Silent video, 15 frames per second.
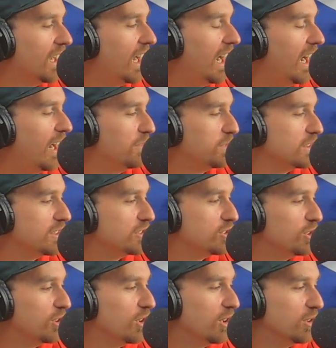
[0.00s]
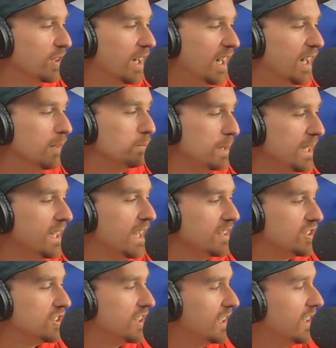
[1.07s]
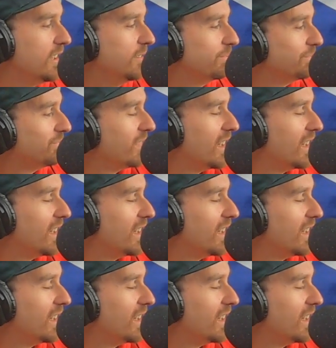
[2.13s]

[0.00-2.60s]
half of the duo uh, PhD.